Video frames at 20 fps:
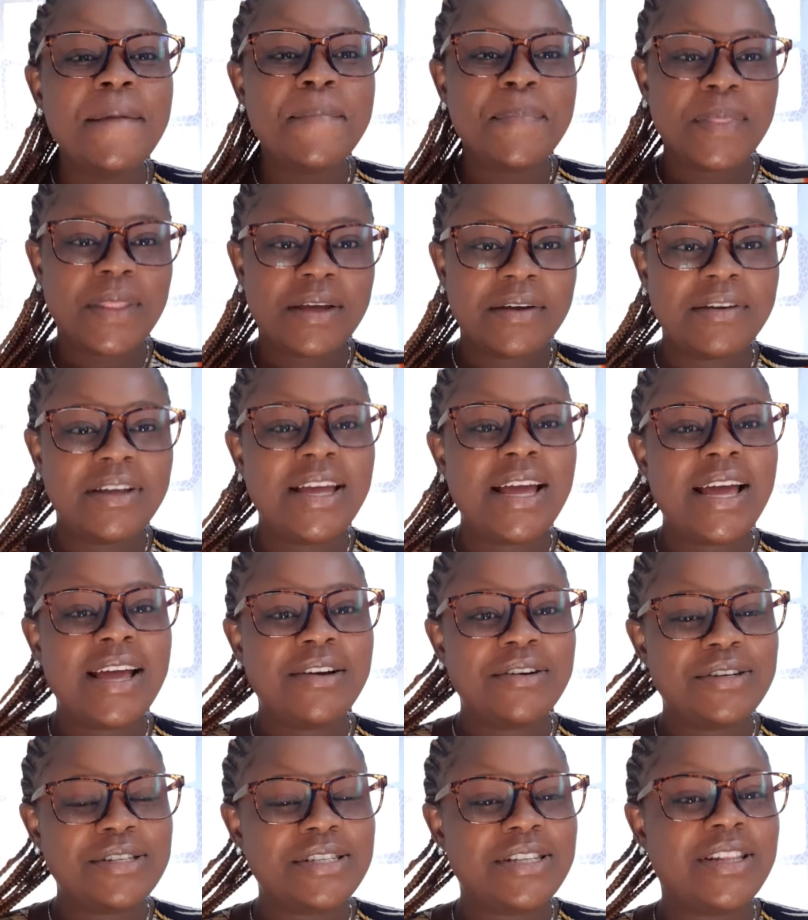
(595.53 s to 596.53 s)
the way
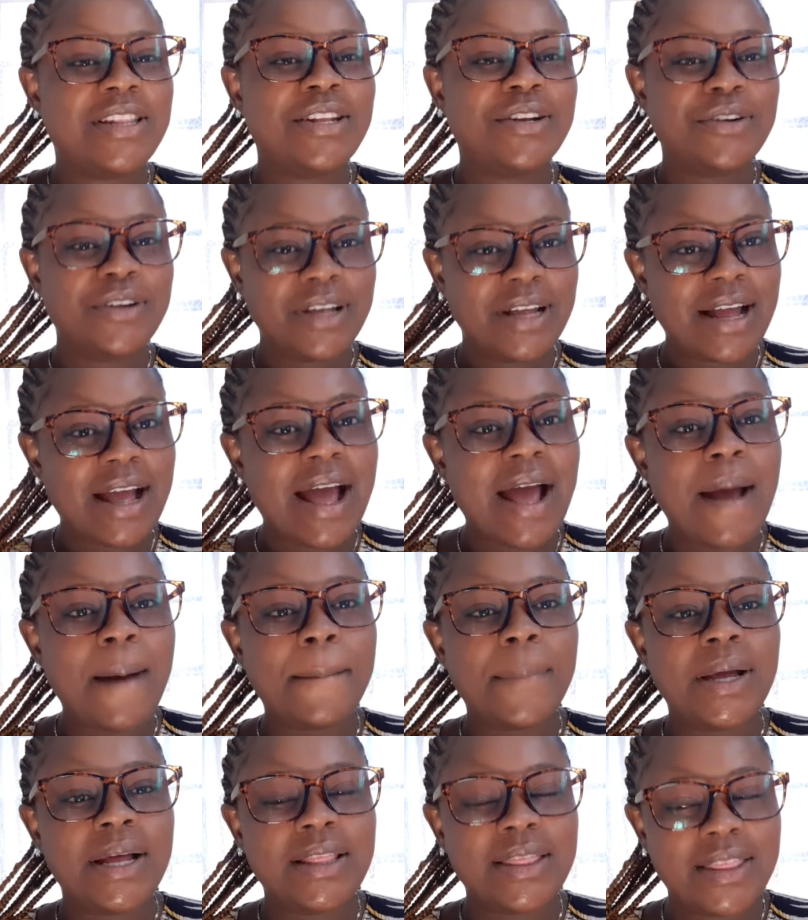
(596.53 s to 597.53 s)
I was throwing
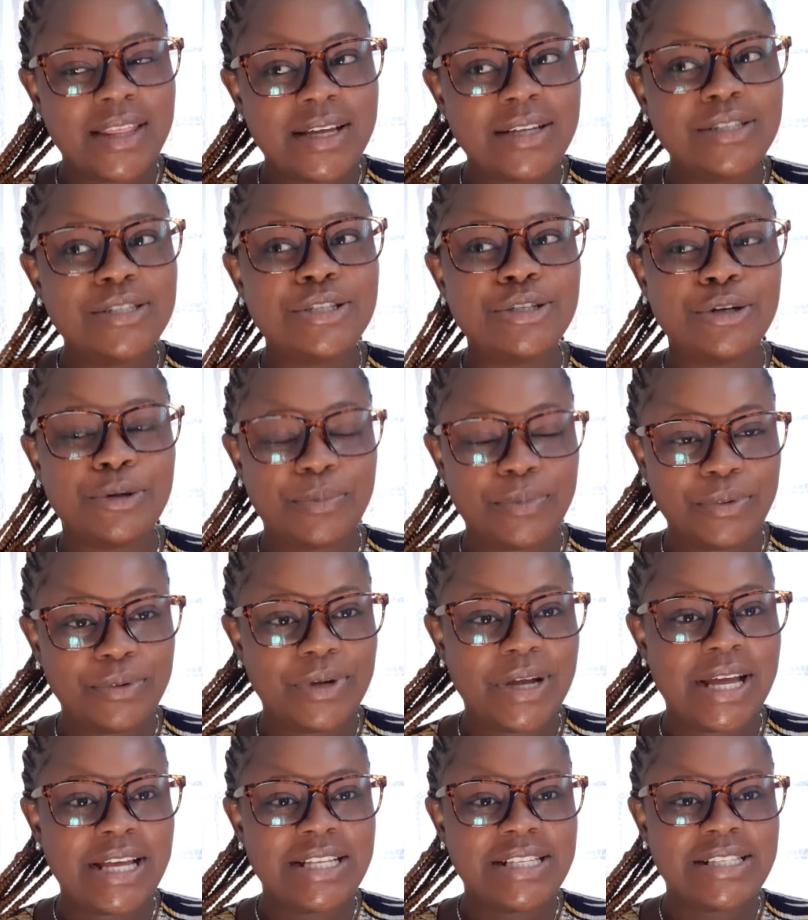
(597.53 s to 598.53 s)
up at that shop, you
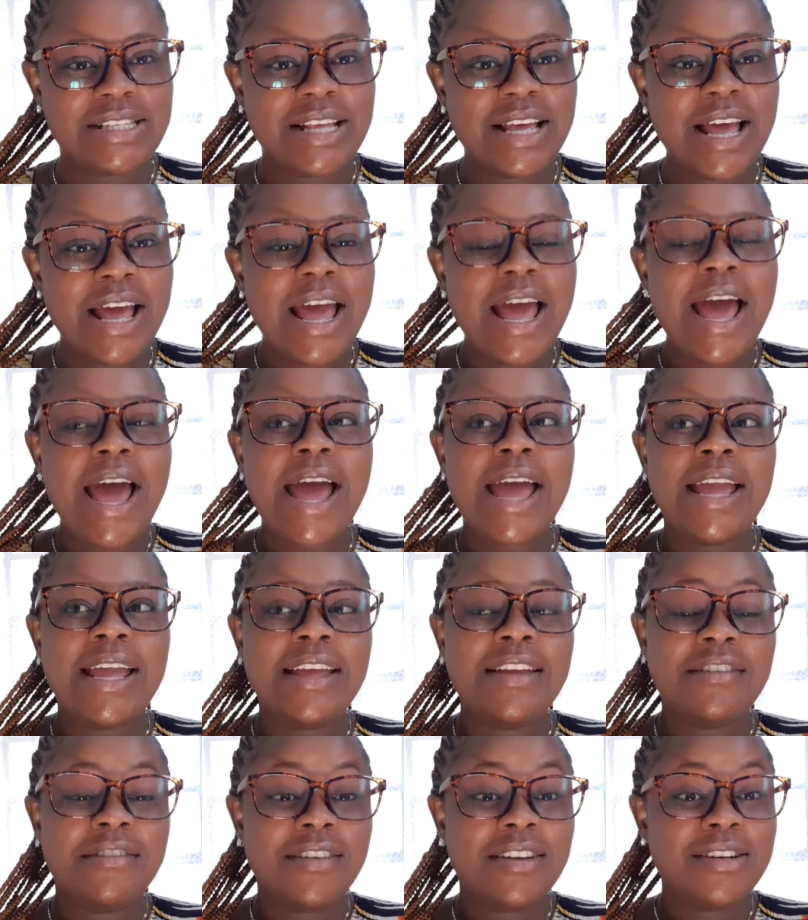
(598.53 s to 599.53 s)
guys. I
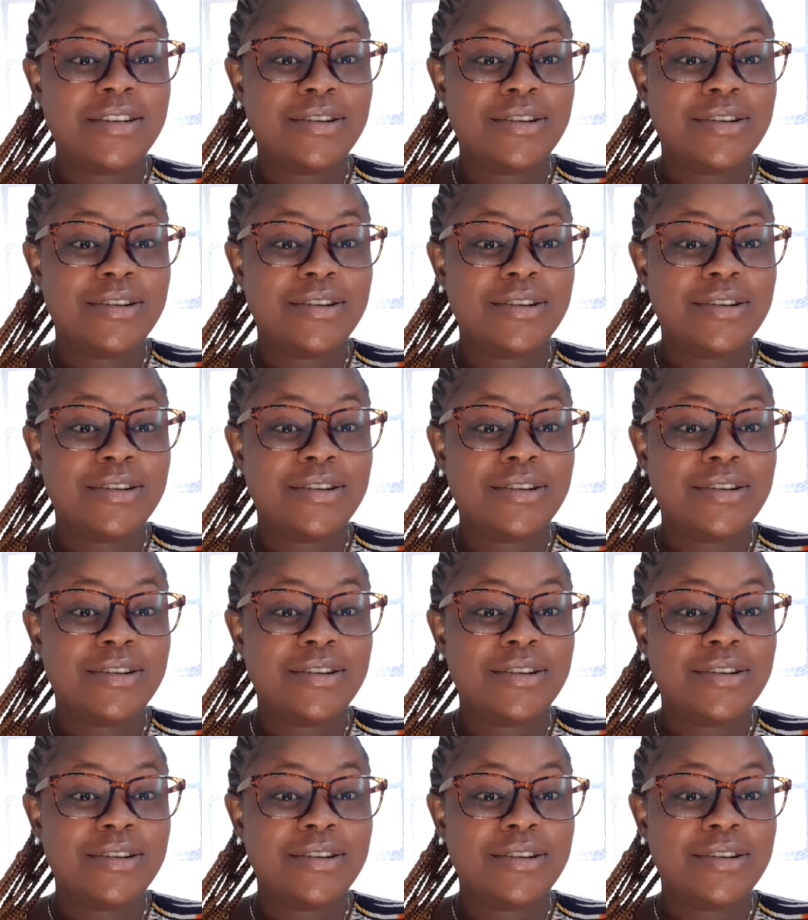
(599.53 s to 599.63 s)
even